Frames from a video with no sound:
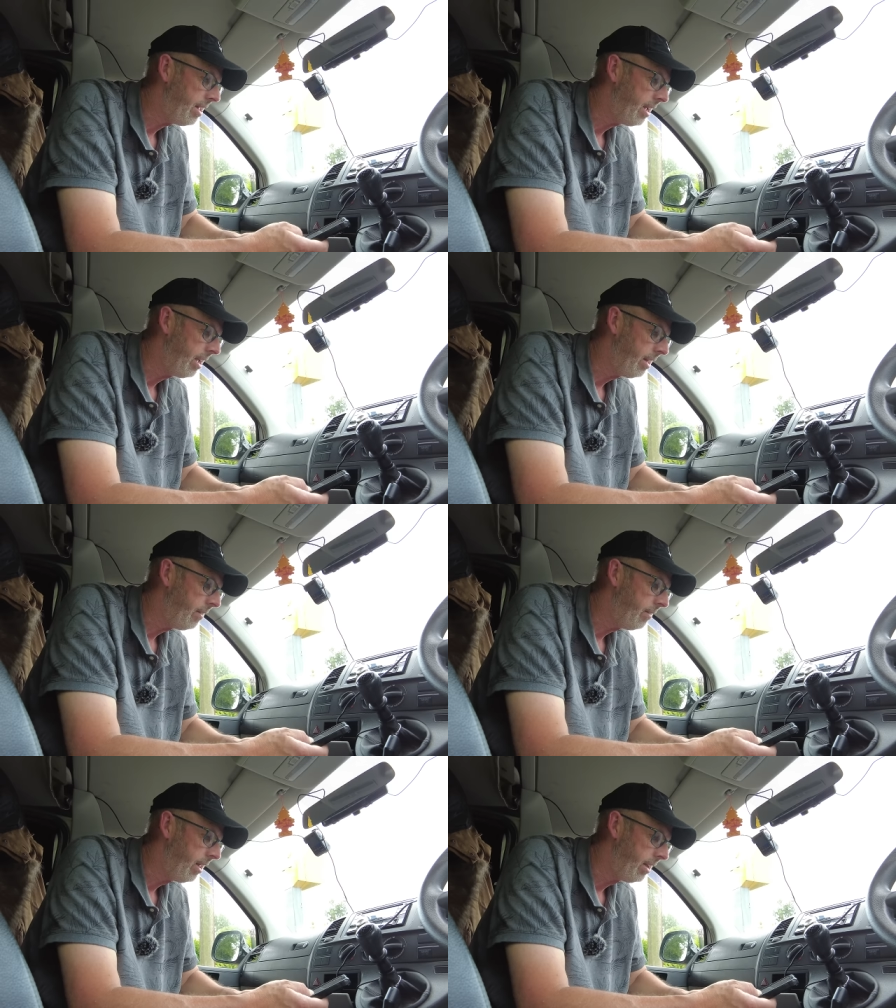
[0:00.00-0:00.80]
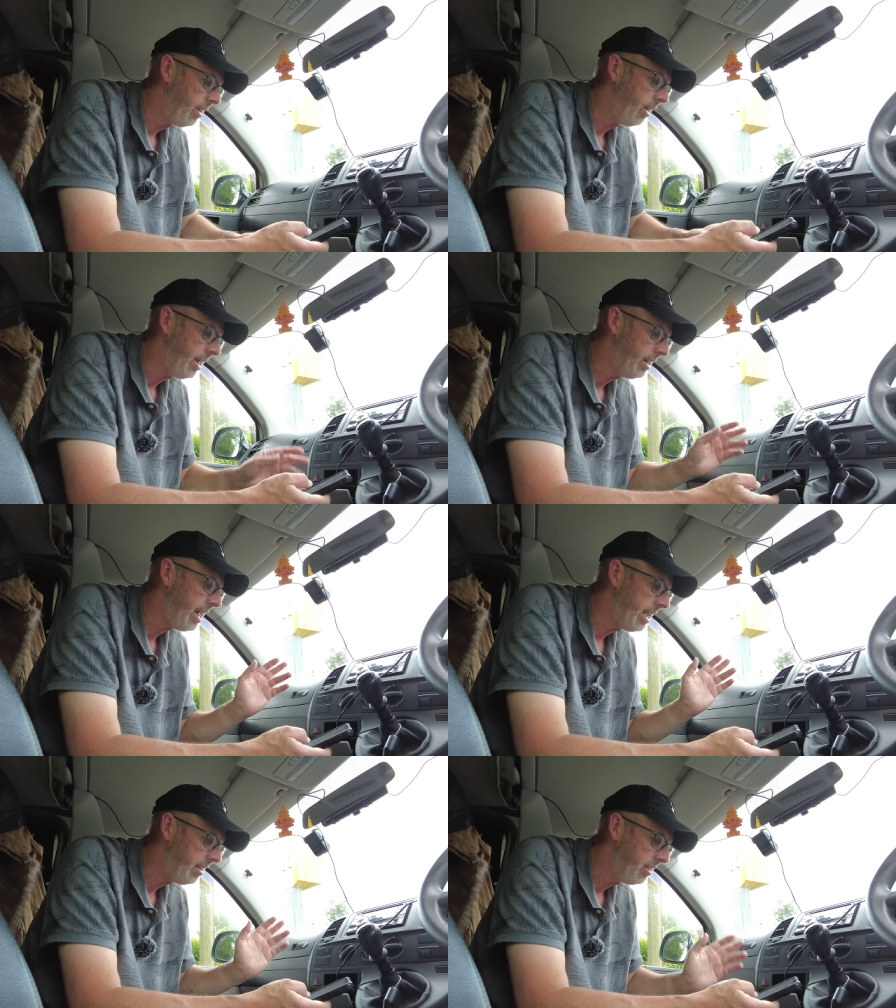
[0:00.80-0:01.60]
you can another thing that
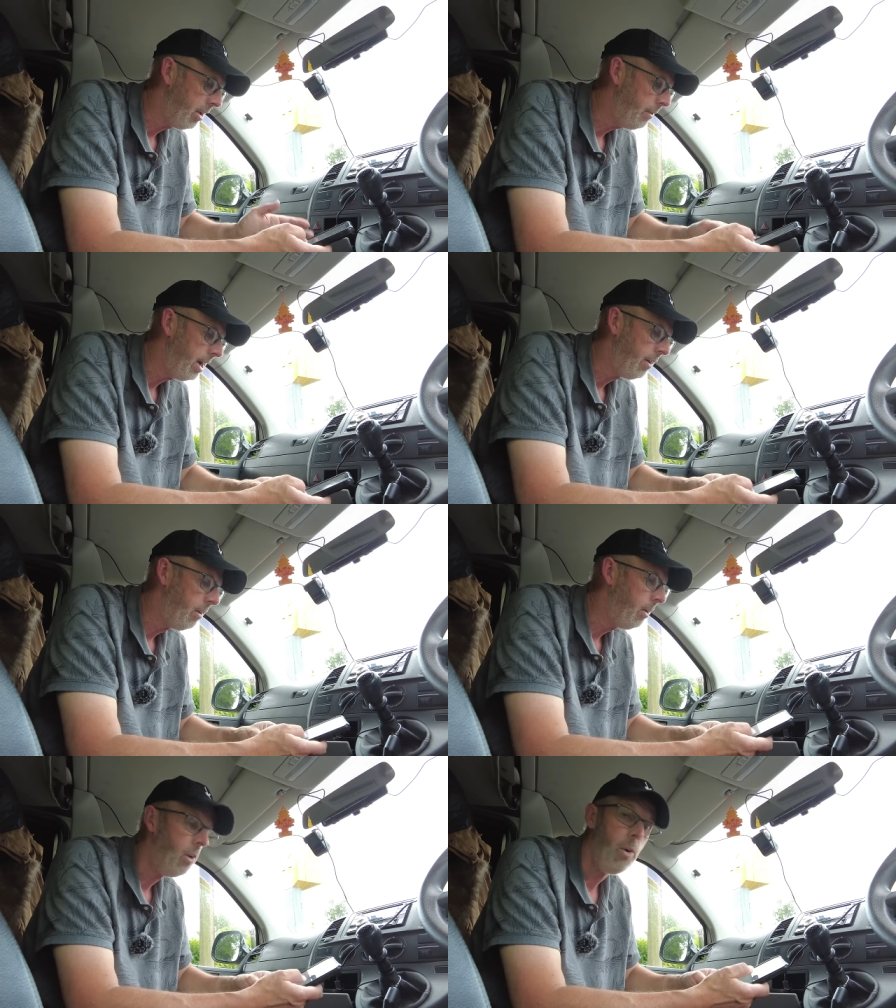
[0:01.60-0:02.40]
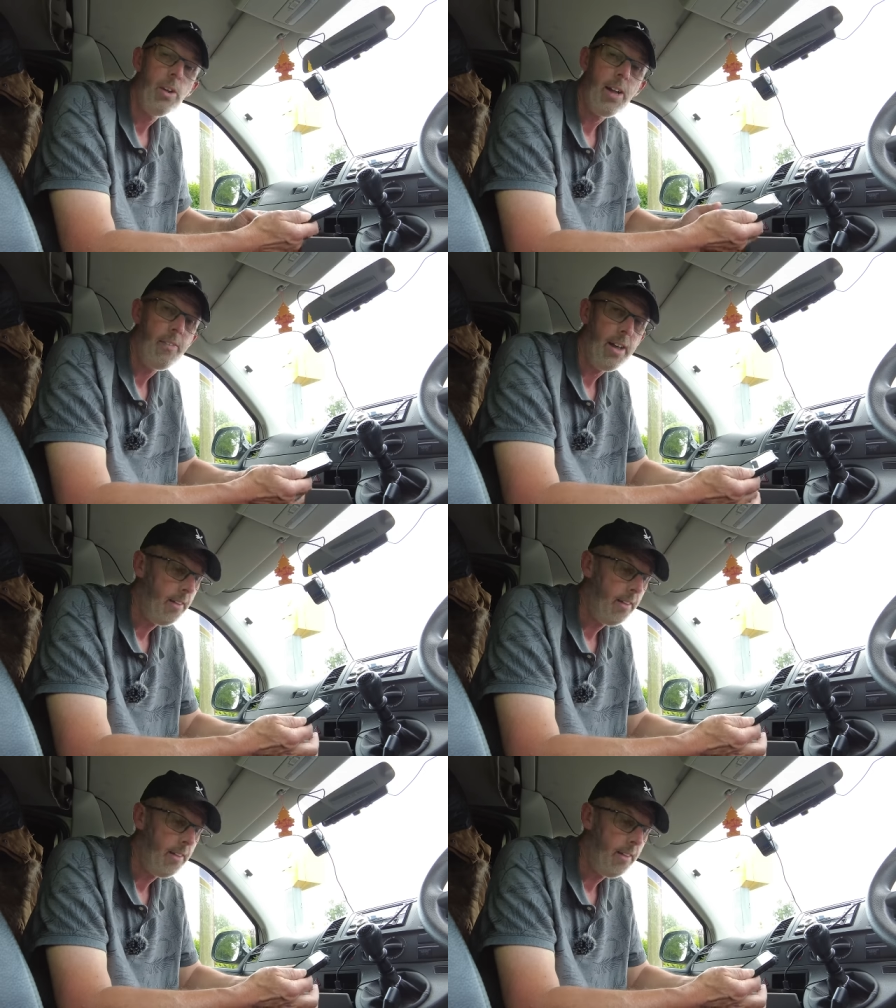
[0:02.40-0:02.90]
you can do all, all on